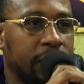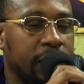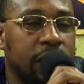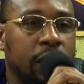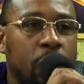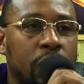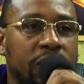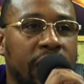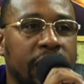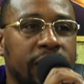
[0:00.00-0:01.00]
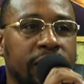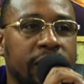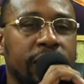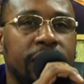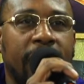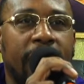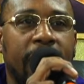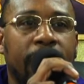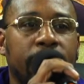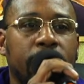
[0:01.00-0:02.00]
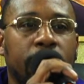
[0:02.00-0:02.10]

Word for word: That's the one thing that